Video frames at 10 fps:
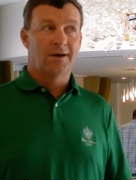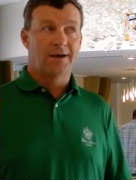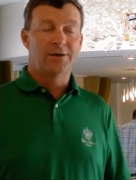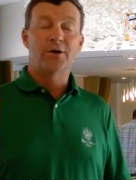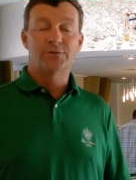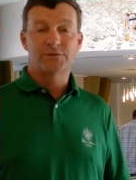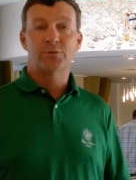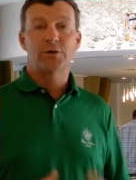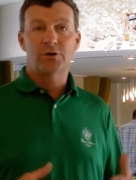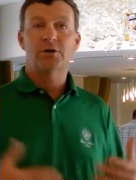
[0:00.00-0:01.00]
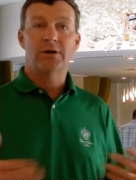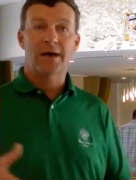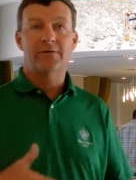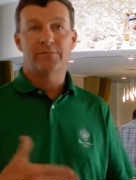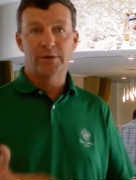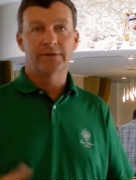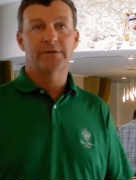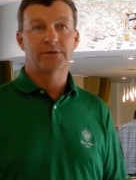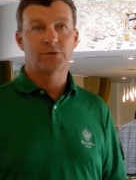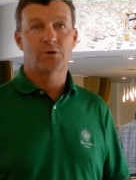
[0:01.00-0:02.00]
uh, knows that we could have built
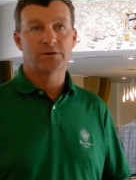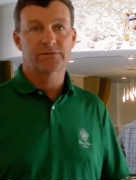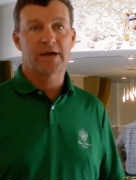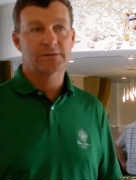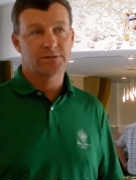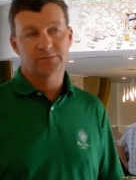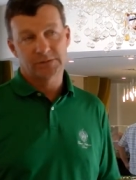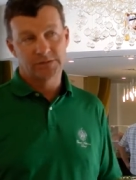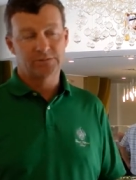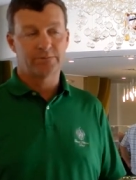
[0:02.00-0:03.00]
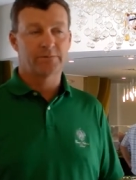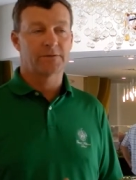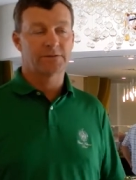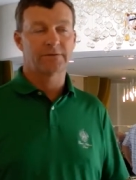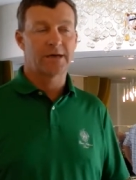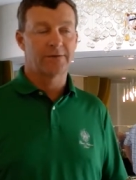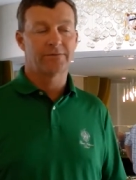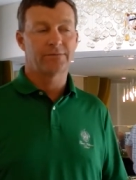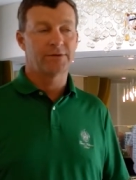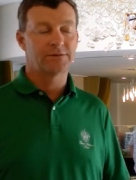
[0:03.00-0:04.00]
this course faster, but just because a lot
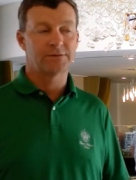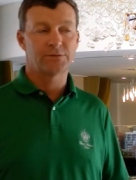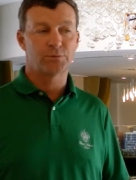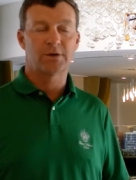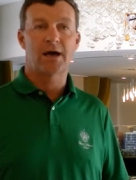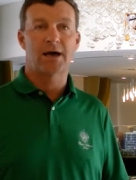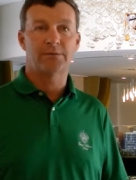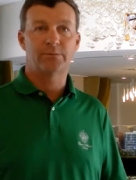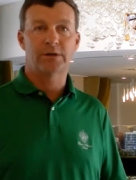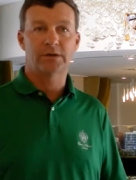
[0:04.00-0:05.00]
of reasons we're not.